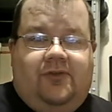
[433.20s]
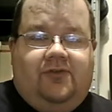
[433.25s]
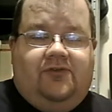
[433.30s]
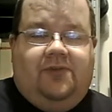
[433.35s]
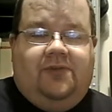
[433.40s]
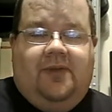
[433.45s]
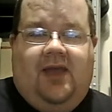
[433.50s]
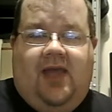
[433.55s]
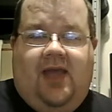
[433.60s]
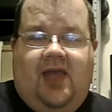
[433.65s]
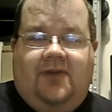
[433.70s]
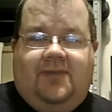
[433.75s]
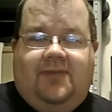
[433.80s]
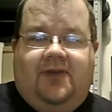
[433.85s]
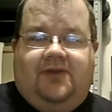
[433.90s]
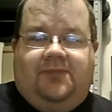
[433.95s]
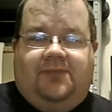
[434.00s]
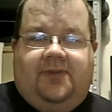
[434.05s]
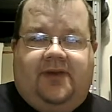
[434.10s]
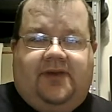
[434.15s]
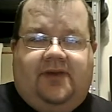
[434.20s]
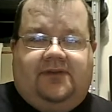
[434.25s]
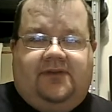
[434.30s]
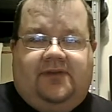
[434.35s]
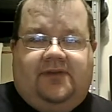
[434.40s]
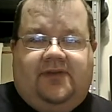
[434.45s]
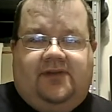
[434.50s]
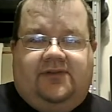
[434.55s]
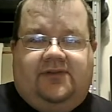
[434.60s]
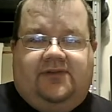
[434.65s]
there should be a habeas because
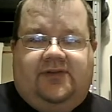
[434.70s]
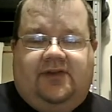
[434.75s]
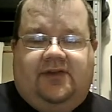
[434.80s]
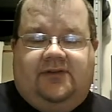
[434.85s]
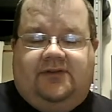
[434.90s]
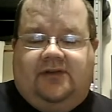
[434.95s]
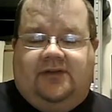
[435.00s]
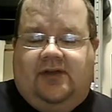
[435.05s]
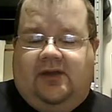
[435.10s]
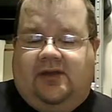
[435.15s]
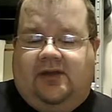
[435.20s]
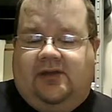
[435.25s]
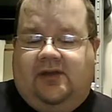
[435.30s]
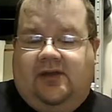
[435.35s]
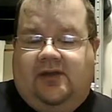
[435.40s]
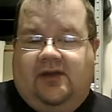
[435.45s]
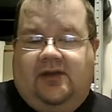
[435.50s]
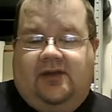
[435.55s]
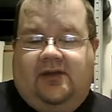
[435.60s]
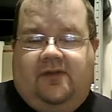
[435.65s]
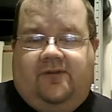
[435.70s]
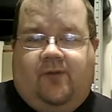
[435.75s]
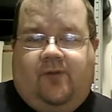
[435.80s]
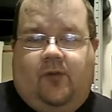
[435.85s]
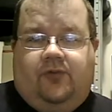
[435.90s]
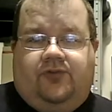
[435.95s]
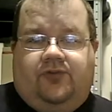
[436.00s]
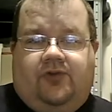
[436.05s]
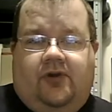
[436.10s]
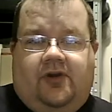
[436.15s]
of this. And
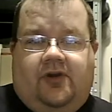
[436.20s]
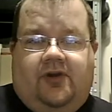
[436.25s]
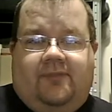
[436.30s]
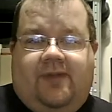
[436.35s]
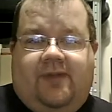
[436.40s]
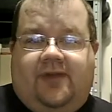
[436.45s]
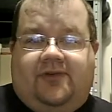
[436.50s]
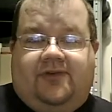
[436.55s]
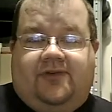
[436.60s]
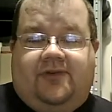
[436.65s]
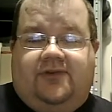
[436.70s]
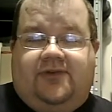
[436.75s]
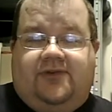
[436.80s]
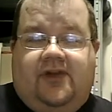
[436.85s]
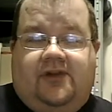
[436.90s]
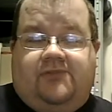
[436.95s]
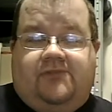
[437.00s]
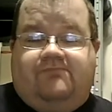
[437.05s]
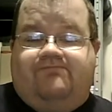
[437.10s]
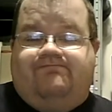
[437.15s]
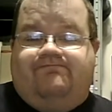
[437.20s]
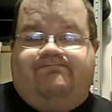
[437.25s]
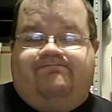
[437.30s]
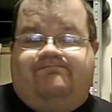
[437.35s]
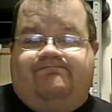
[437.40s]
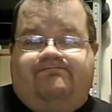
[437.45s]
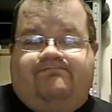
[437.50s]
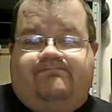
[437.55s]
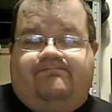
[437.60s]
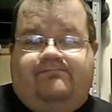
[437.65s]
Fourth Circuit basically says,
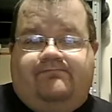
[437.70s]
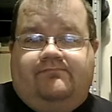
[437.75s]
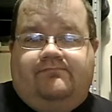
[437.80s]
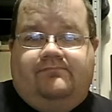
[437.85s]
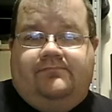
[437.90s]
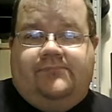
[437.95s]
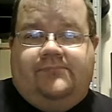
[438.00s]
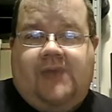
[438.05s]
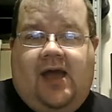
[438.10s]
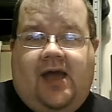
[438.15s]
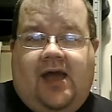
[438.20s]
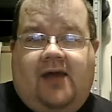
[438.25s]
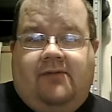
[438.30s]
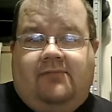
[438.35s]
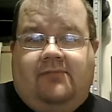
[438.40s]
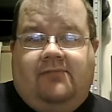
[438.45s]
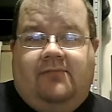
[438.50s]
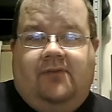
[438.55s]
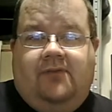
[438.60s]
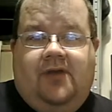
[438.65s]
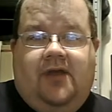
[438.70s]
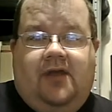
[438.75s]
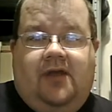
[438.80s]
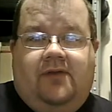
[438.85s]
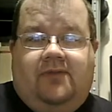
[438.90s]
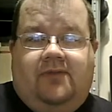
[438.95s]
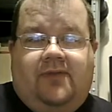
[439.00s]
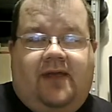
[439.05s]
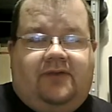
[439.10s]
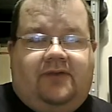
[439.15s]
nah,
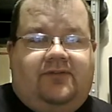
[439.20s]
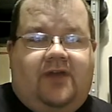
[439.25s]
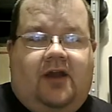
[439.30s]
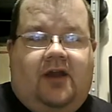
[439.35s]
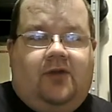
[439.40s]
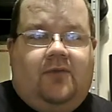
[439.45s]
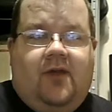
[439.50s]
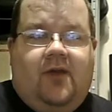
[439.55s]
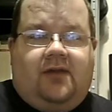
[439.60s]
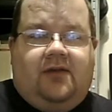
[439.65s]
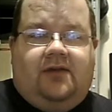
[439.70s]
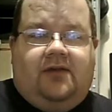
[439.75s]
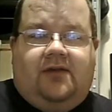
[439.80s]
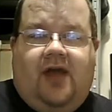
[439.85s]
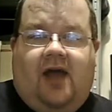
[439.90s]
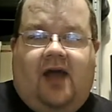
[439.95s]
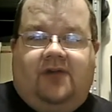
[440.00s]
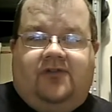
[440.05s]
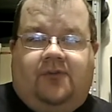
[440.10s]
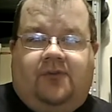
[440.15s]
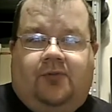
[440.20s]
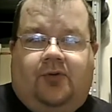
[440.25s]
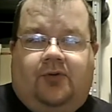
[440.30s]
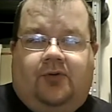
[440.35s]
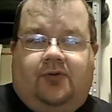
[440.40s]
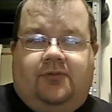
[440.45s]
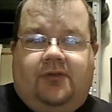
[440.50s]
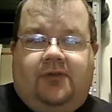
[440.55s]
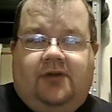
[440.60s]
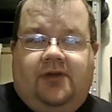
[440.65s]
that's not a
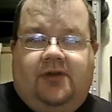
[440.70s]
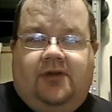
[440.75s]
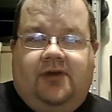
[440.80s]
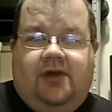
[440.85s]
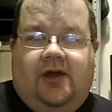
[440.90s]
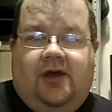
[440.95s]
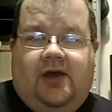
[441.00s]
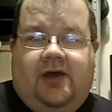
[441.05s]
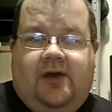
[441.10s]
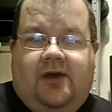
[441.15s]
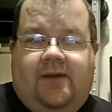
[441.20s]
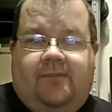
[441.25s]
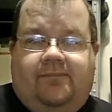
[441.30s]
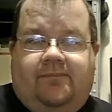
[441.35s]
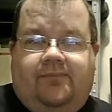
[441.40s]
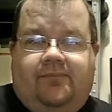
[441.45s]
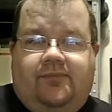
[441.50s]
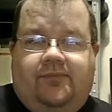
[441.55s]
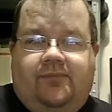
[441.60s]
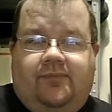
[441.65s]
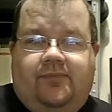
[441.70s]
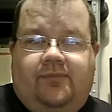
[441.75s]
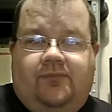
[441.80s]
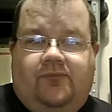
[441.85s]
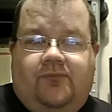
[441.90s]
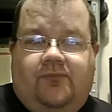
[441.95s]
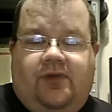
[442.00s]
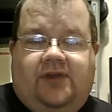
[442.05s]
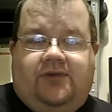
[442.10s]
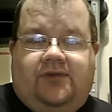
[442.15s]
recognizable
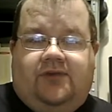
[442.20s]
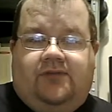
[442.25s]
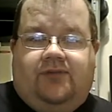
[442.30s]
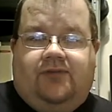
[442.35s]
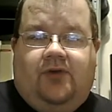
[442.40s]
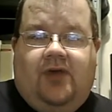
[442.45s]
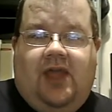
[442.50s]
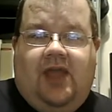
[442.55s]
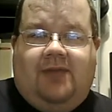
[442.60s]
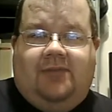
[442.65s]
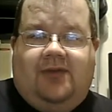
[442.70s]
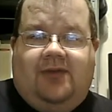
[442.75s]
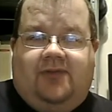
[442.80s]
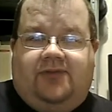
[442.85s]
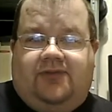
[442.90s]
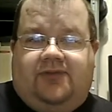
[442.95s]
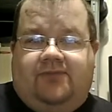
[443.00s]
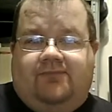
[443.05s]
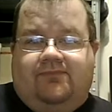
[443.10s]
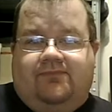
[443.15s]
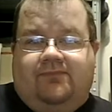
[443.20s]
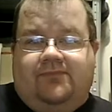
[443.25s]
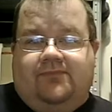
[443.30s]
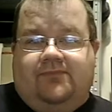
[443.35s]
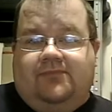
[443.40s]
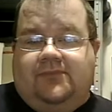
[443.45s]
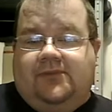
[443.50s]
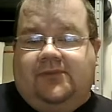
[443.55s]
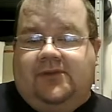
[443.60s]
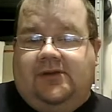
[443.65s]
reason for habeas,
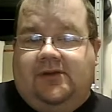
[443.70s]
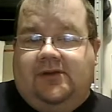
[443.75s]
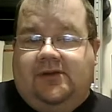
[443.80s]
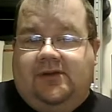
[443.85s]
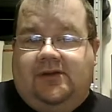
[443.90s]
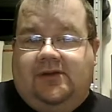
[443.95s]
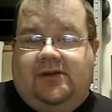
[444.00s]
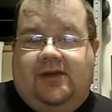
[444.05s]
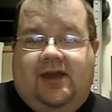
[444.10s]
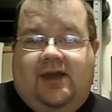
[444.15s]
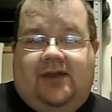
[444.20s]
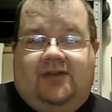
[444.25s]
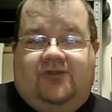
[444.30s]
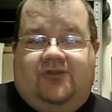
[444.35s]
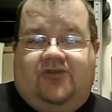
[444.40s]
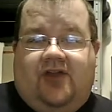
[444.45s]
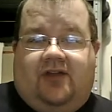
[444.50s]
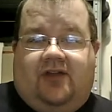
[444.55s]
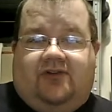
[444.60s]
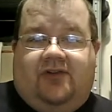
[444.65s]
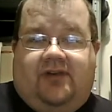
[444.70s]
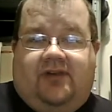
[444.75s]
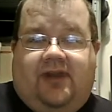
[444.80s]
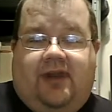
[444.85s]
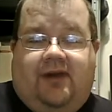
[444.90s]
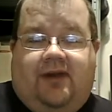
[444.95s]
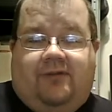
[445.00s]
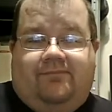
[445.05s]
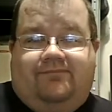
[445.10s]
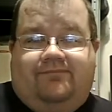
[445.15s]
and shuts it
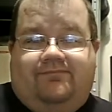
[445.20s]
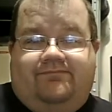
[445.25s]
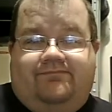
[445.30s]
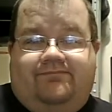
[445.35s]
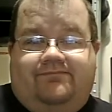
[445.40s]
down.